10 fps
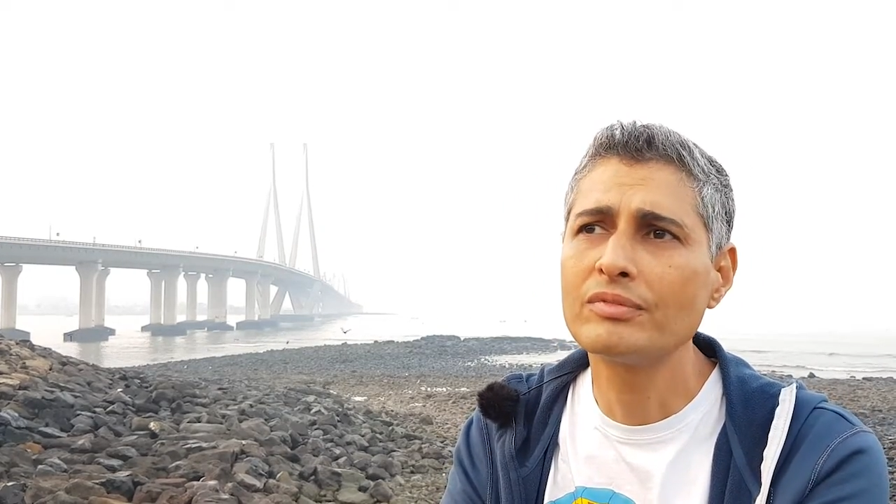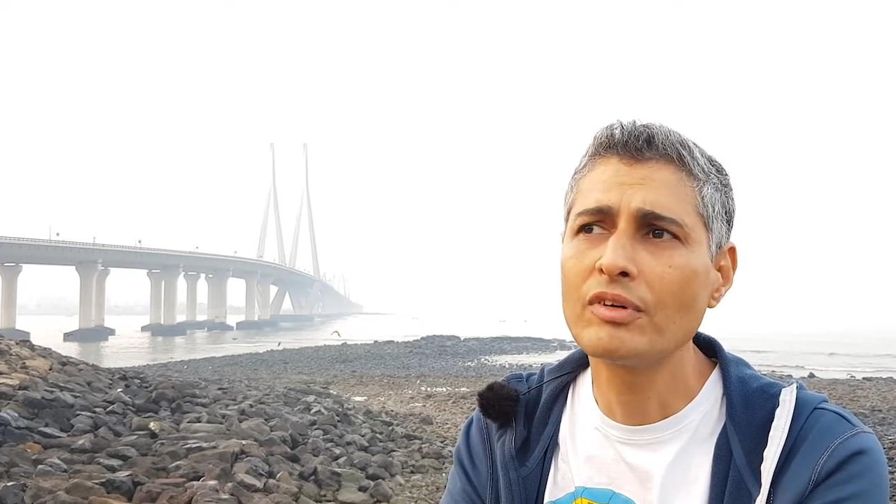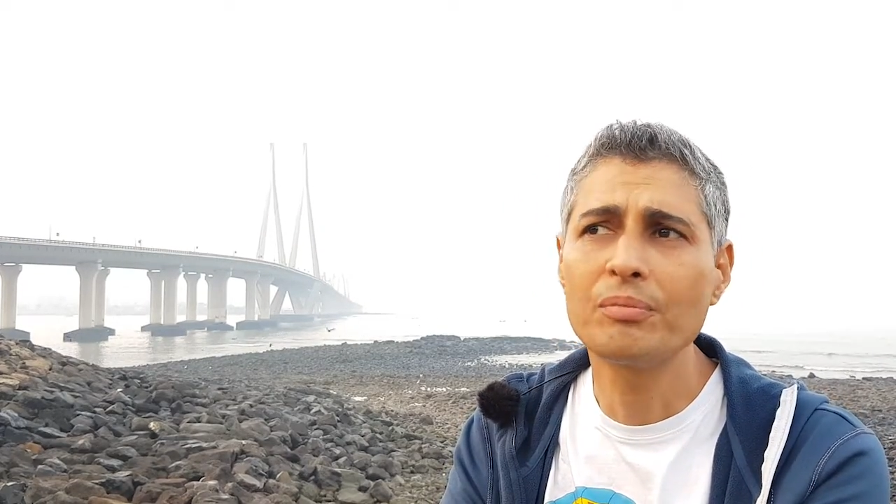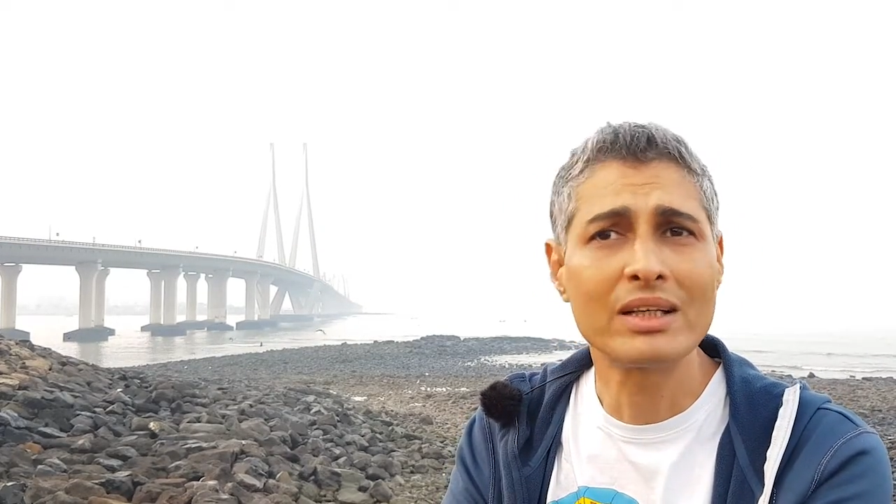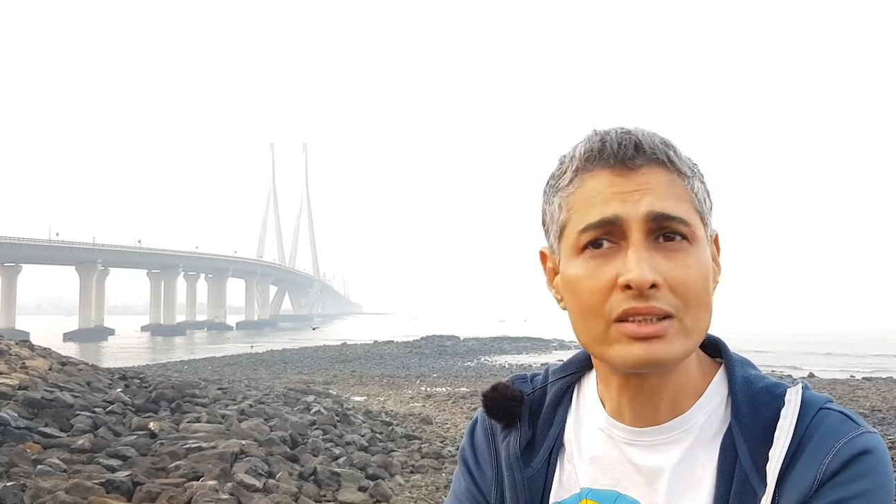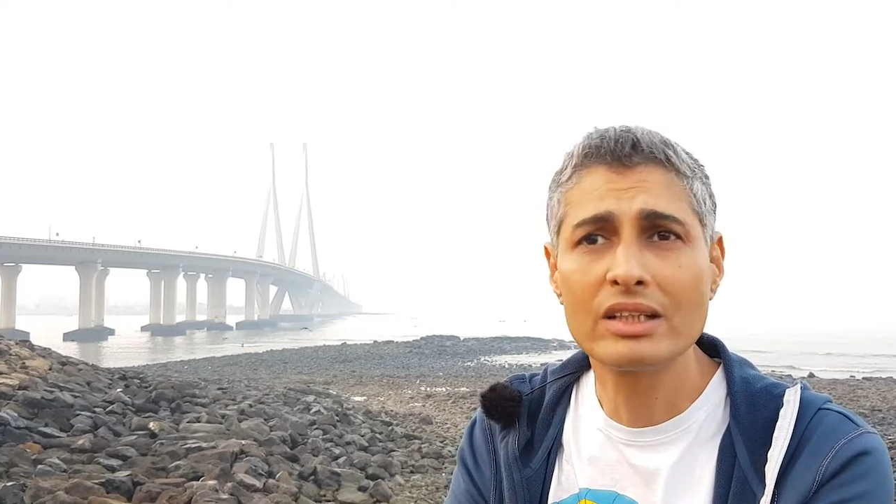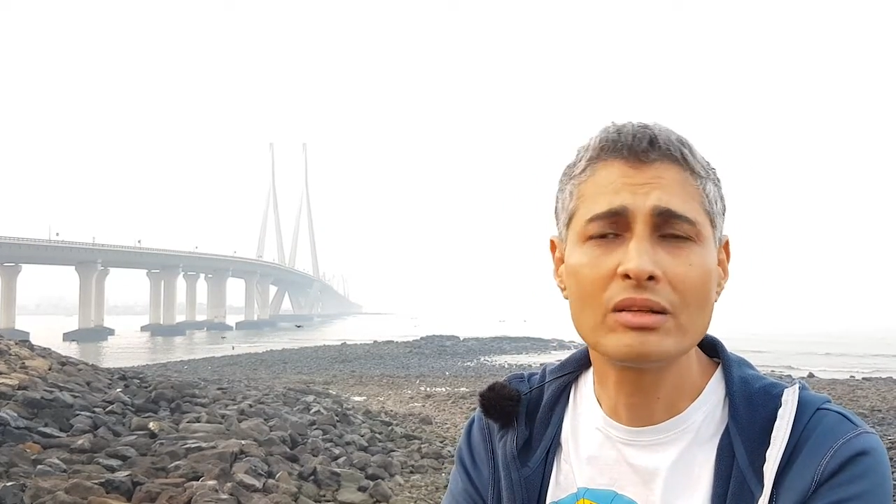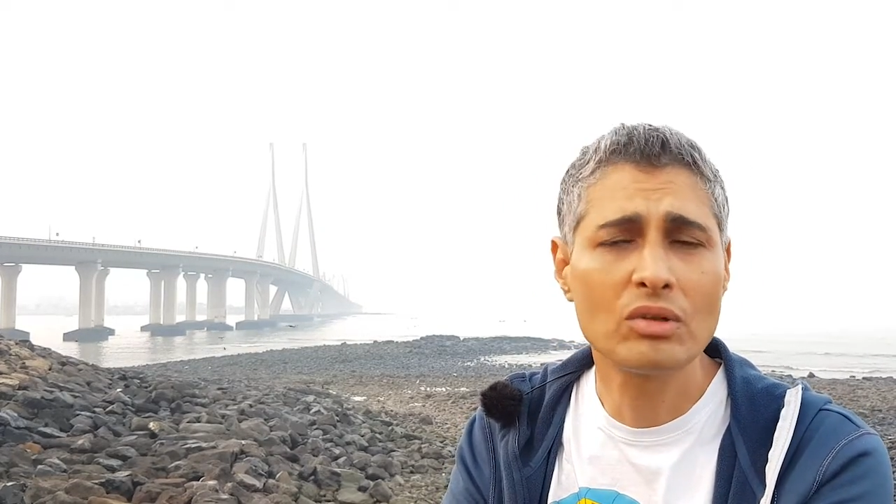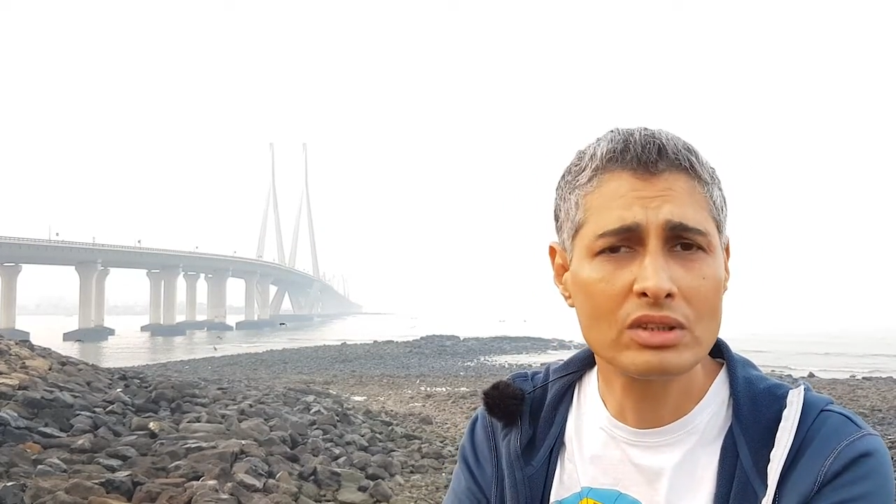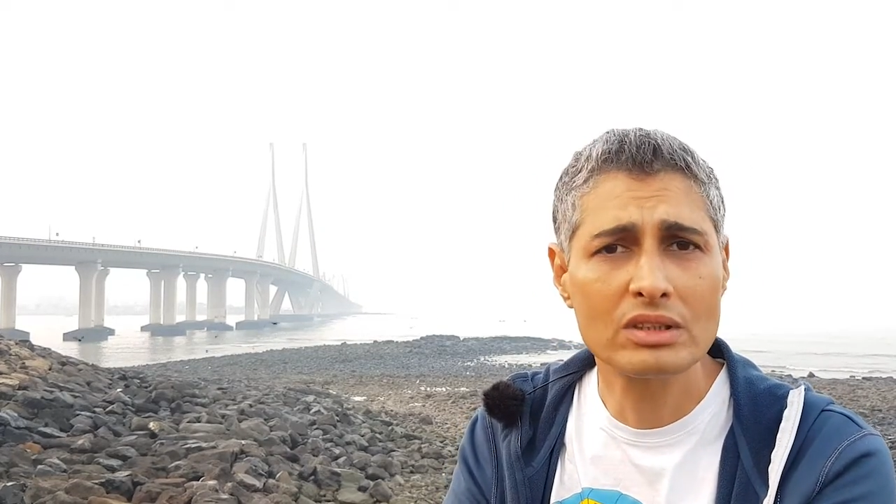For
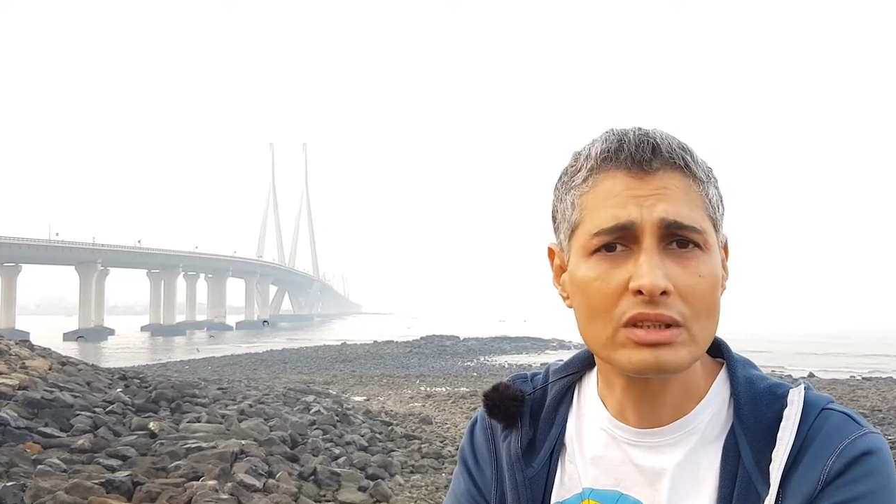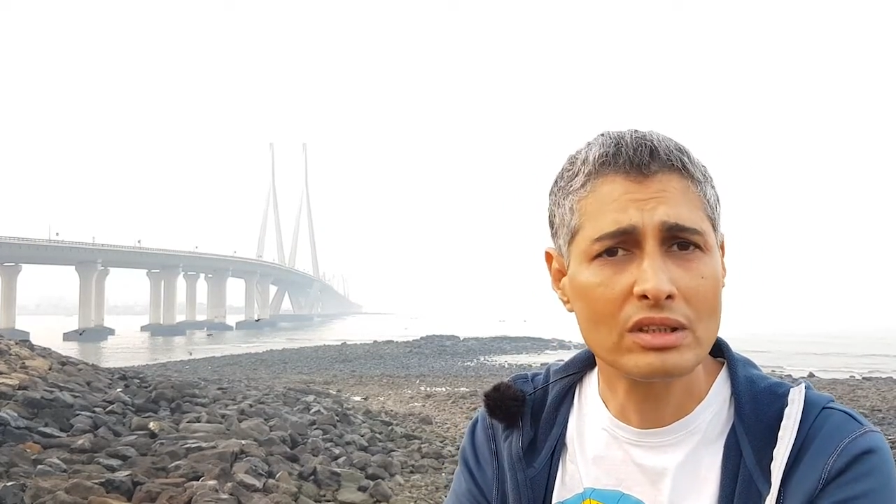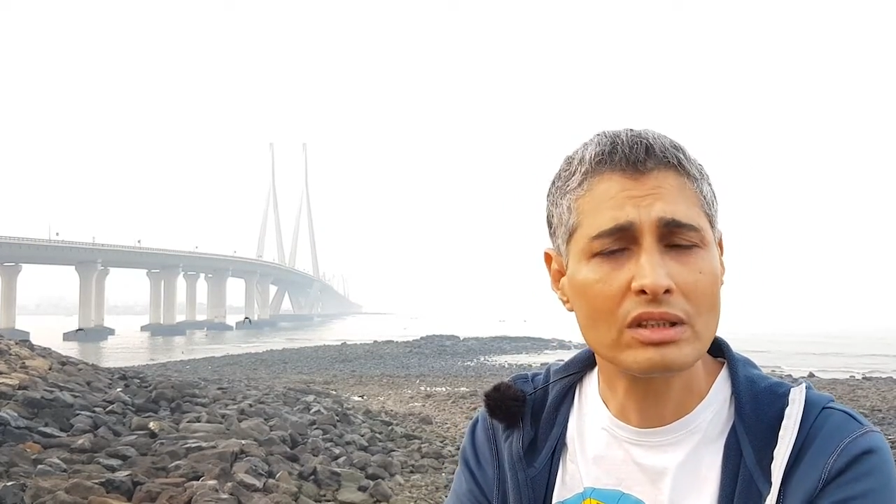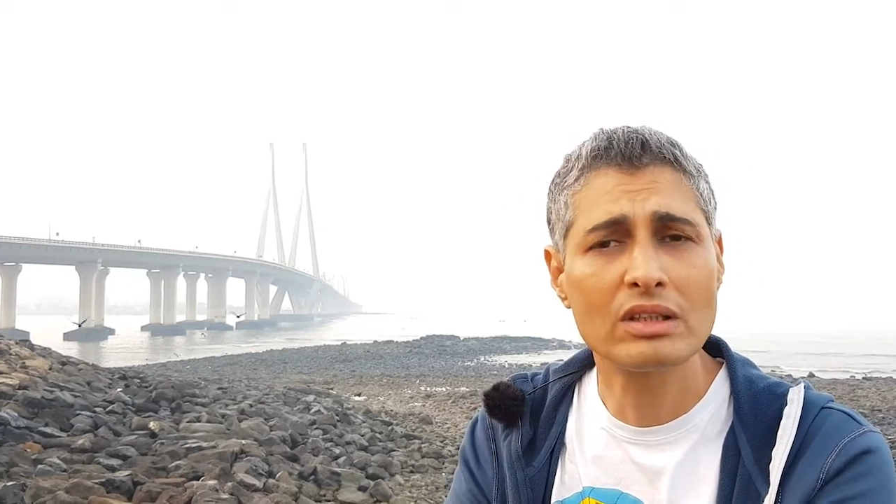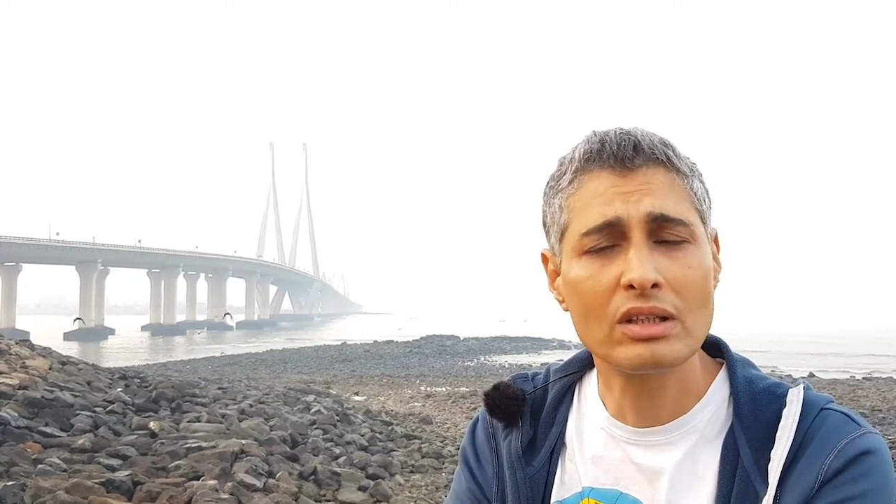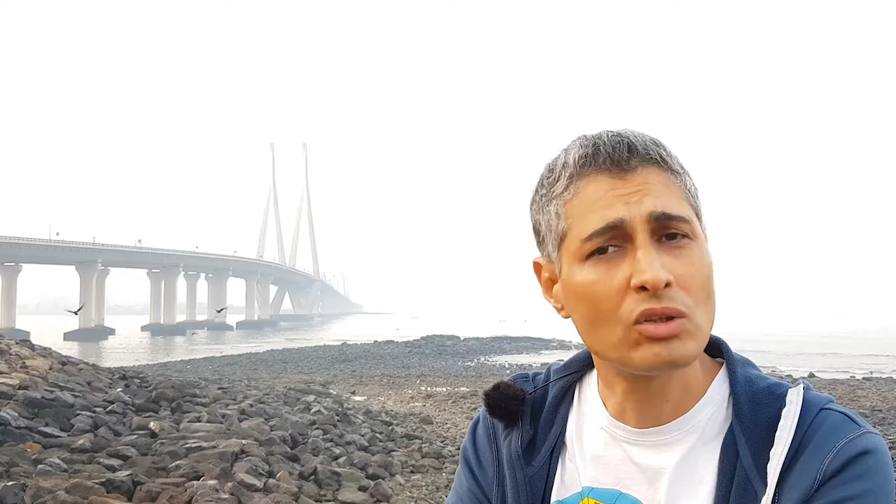Panchgani was a